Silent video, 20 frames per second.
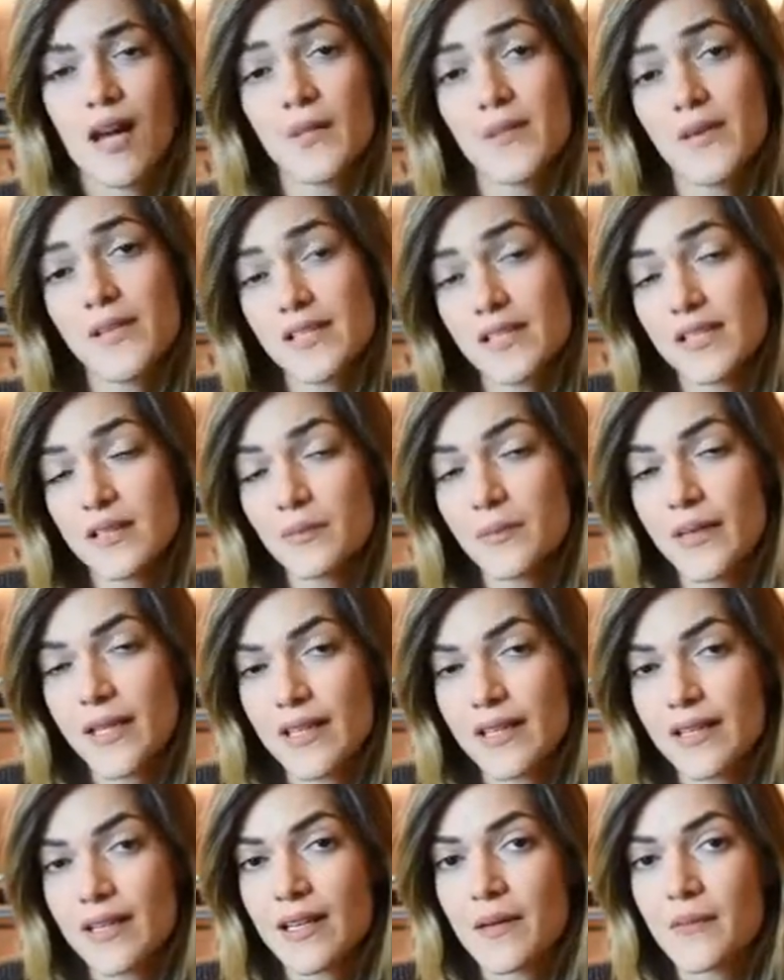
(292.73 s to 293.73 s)
I must
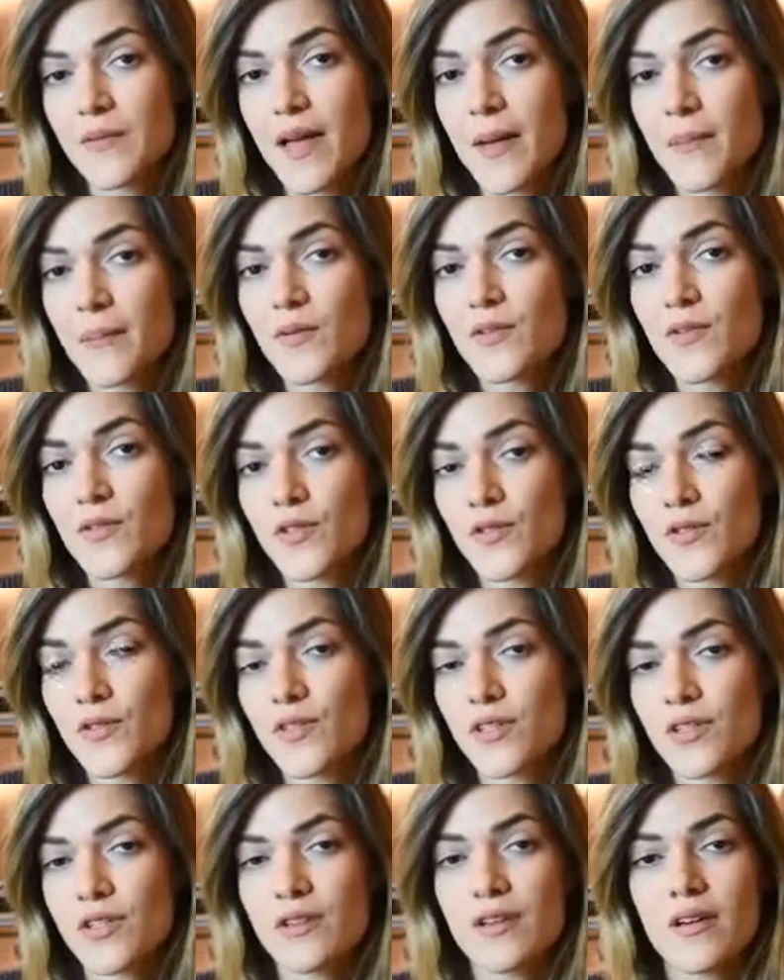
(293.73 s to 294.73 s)
admit that I'm an Apple's
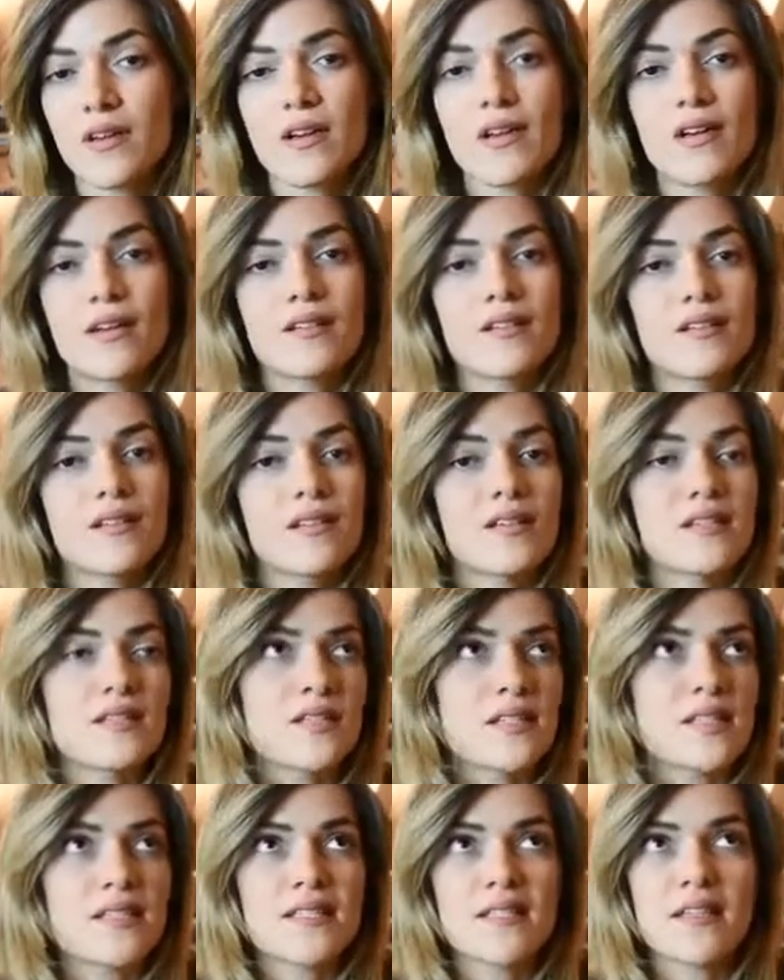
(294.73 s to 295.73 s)
user uh,
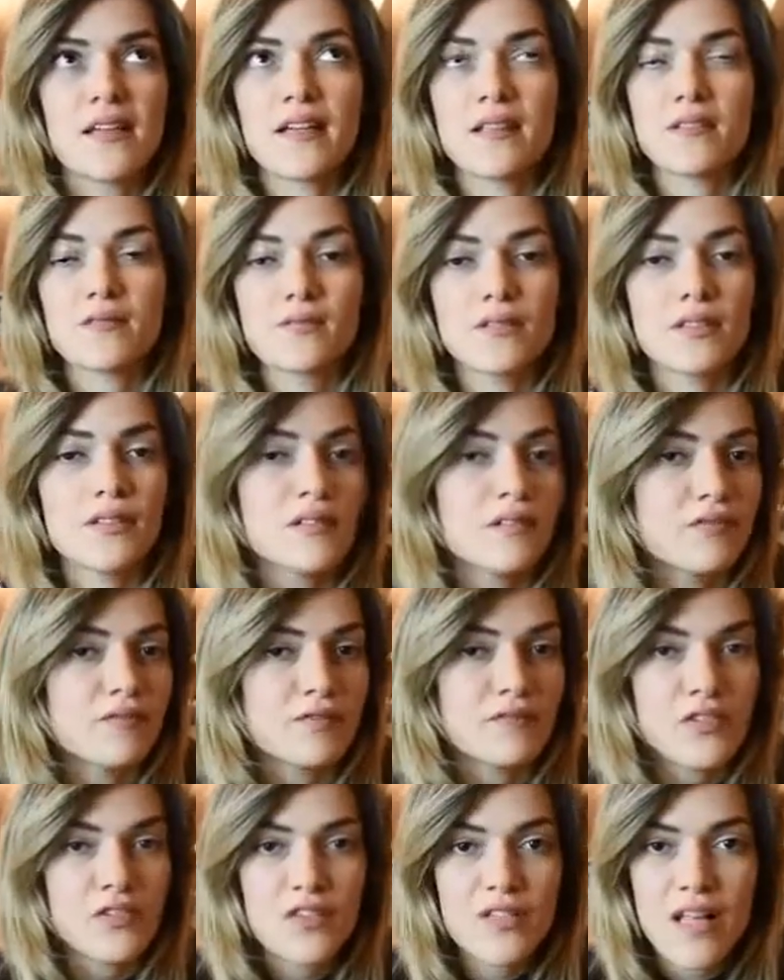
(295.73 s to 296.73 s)
since like
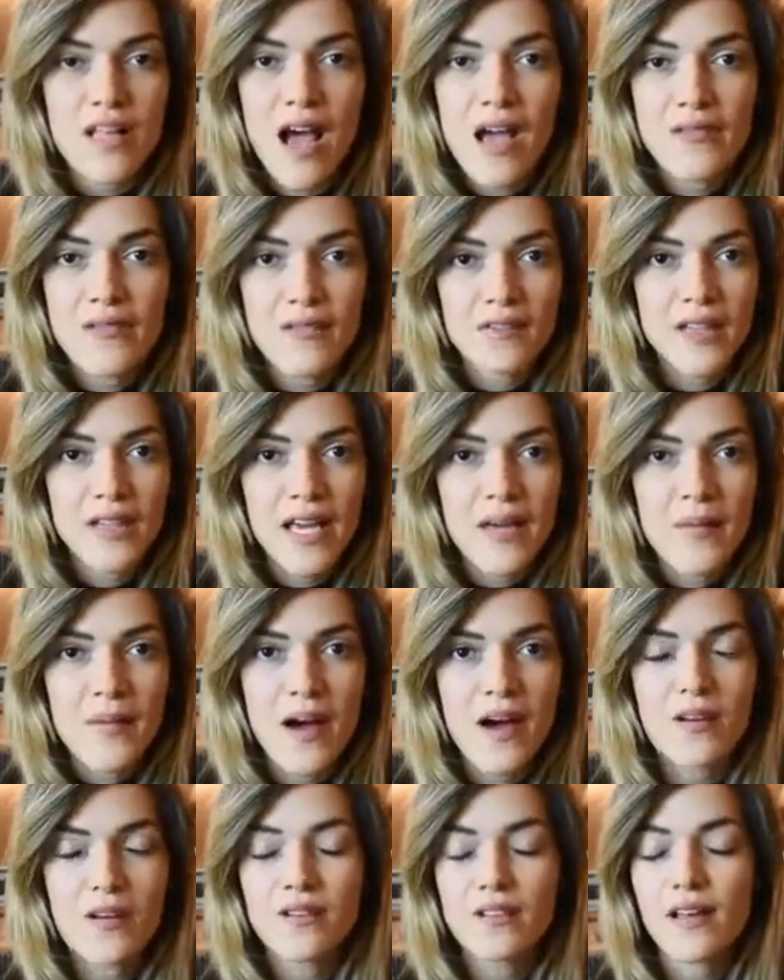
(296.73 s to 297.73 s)
first iPhone came
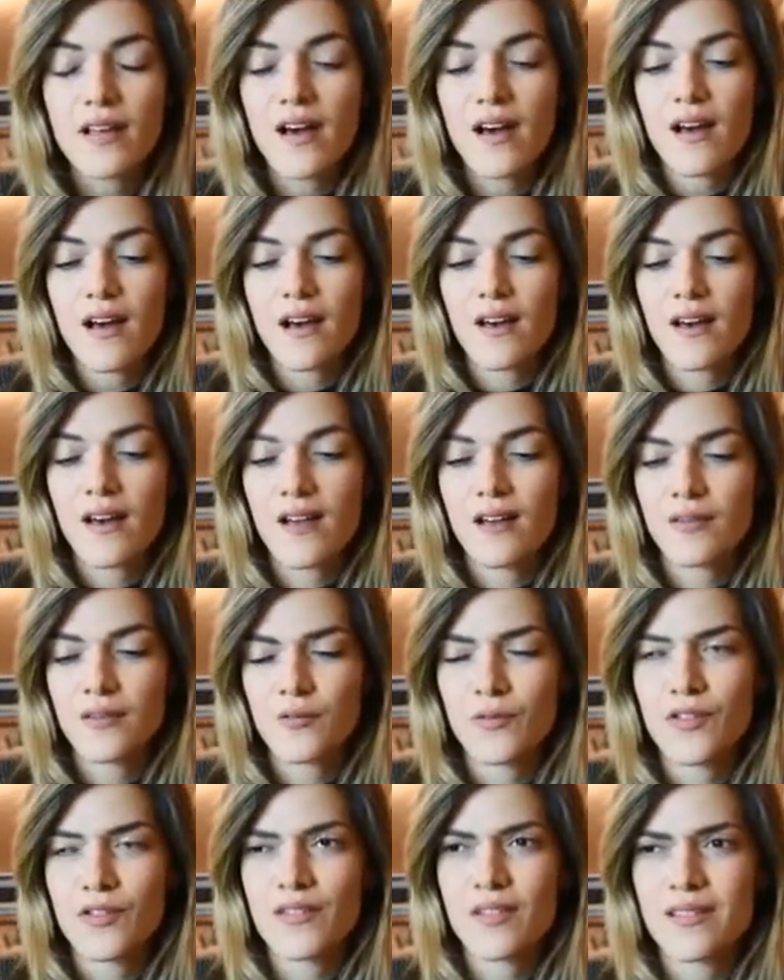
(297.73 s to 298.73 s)
out, uh,
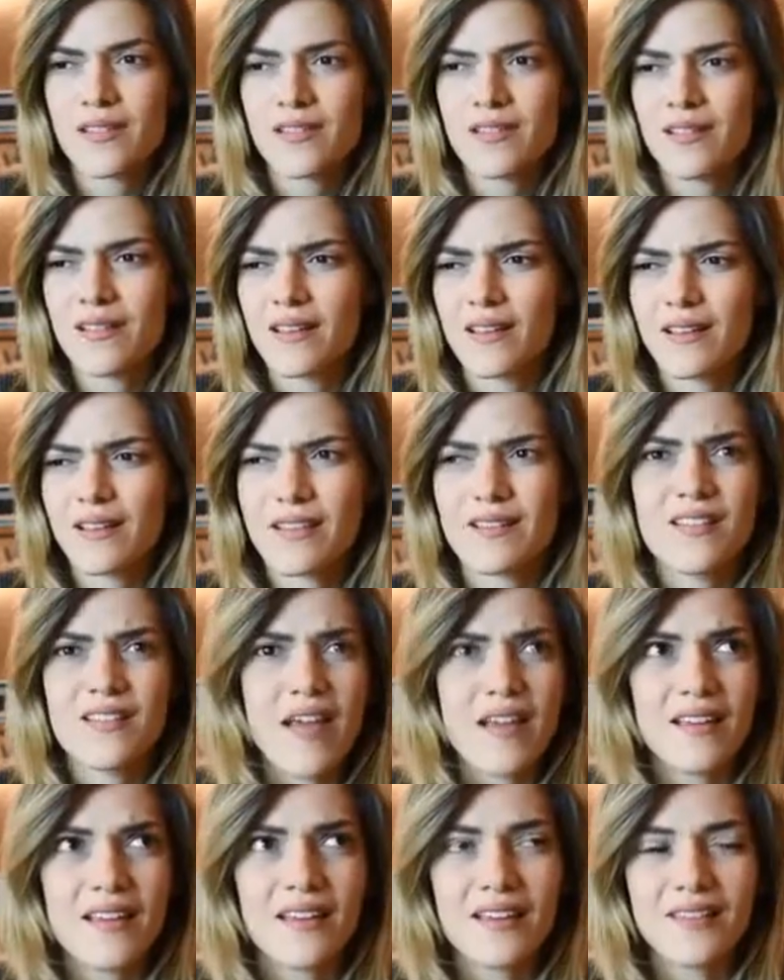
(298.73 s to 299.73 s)
which is like a
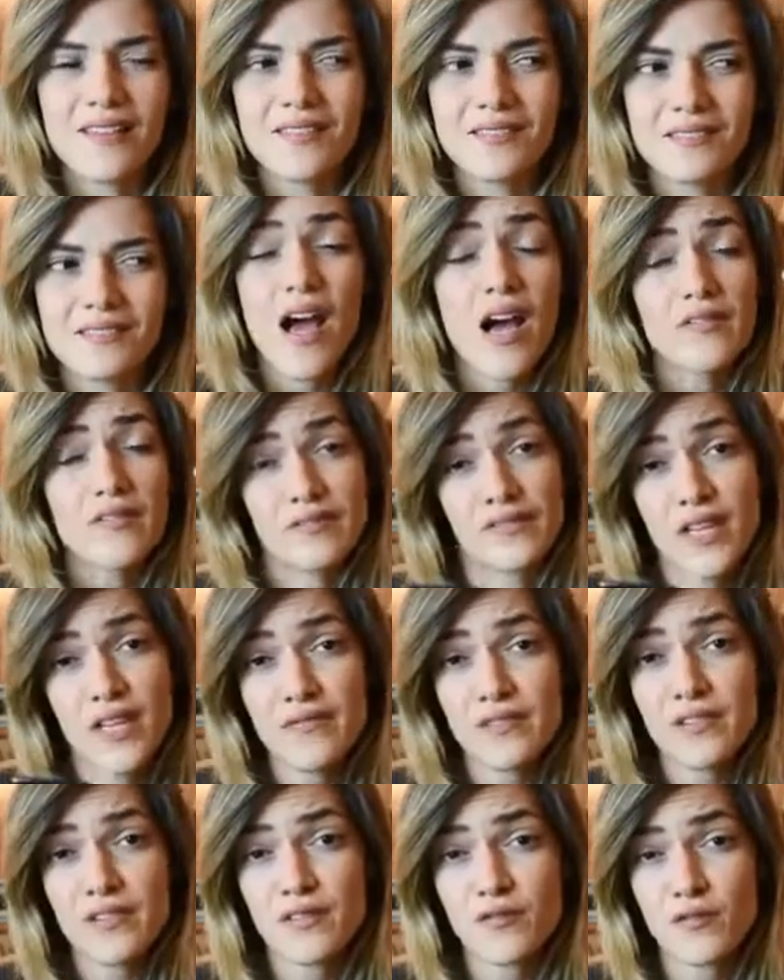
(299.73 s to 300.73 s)
decade. I've
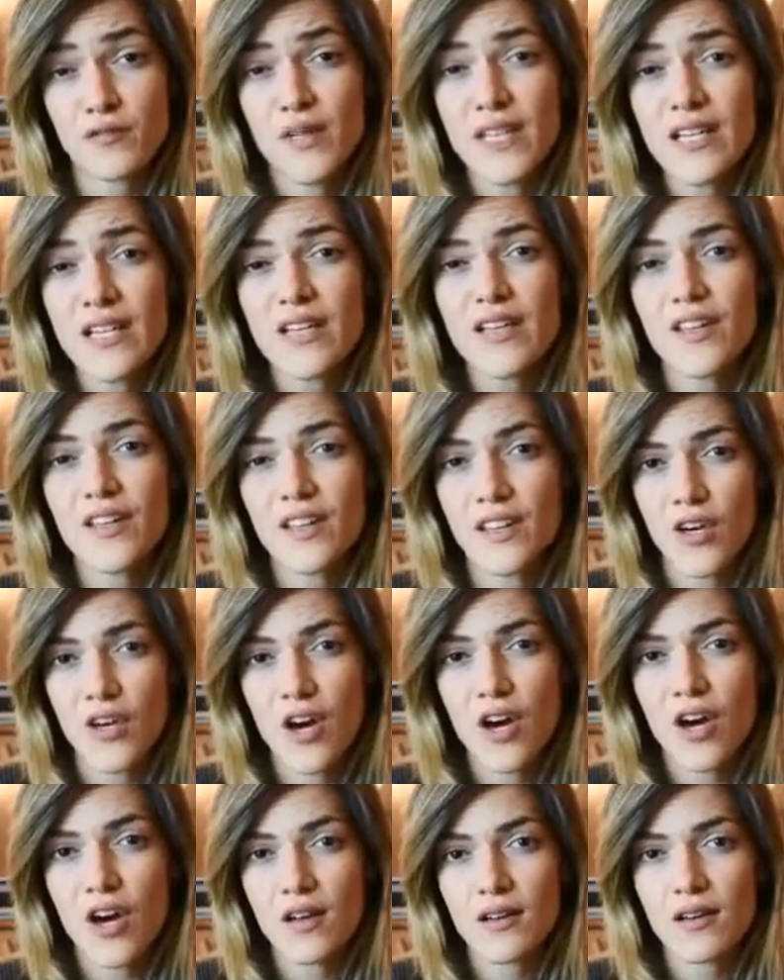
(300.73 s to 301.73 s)
never really
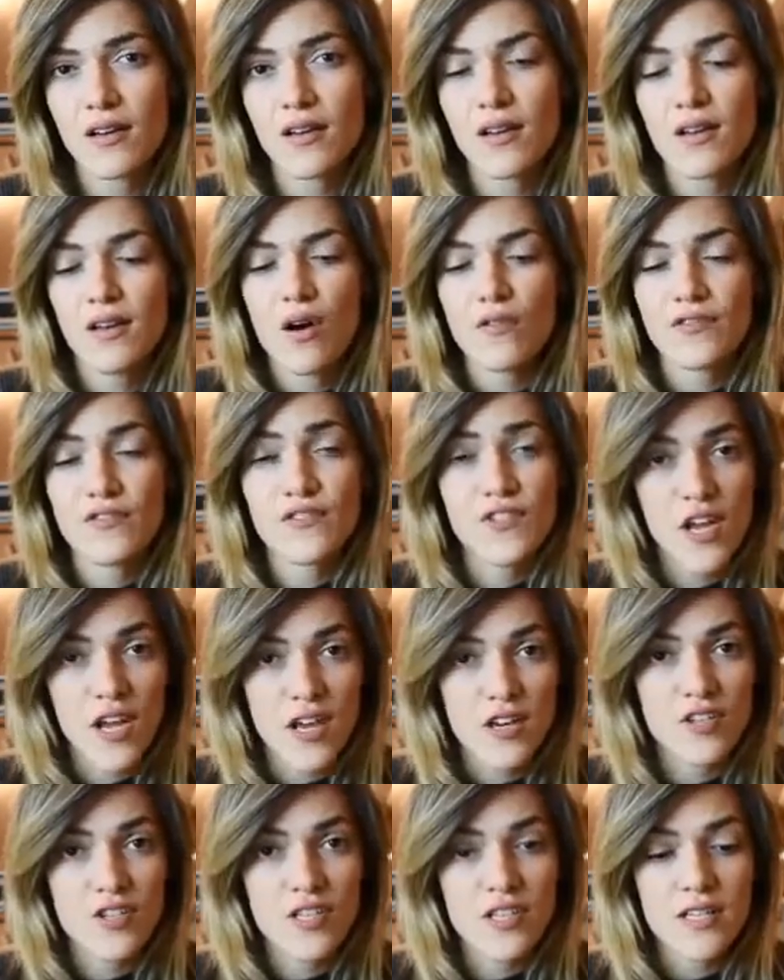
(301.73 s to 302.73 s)
thought of
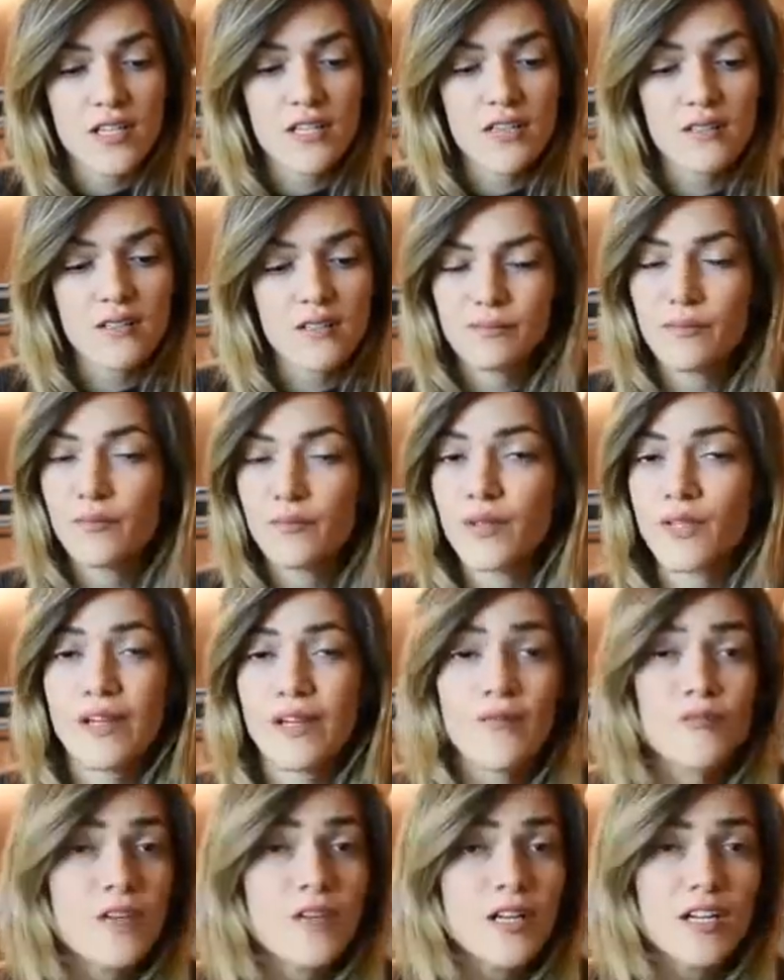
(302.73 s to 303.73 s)
changing it, but
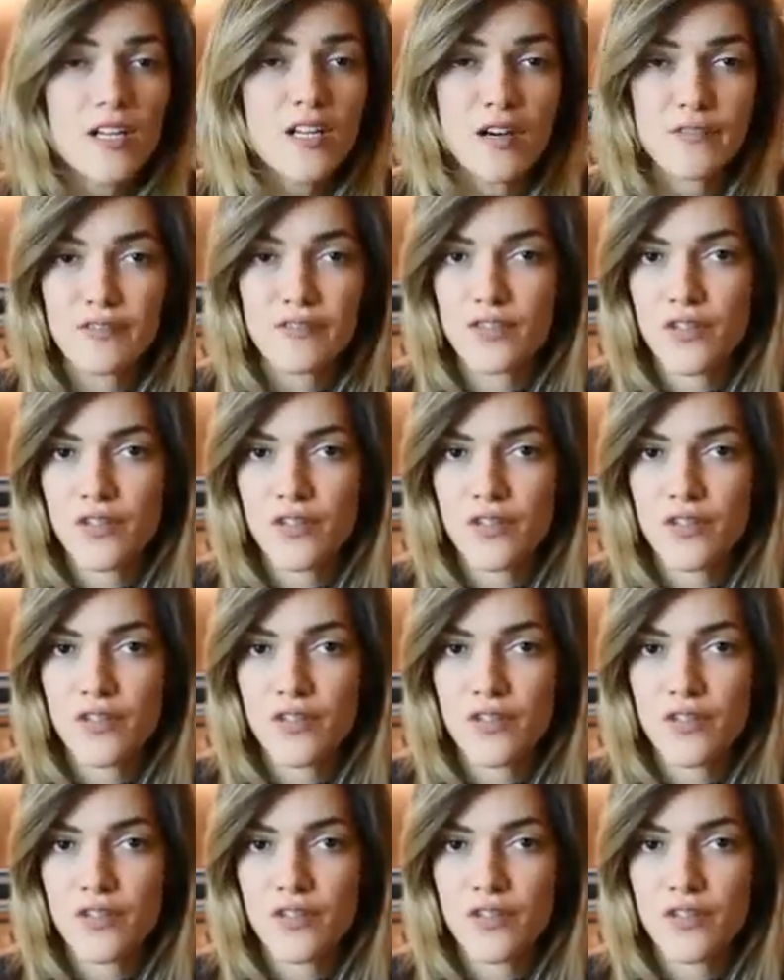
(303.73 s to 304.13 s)
I really love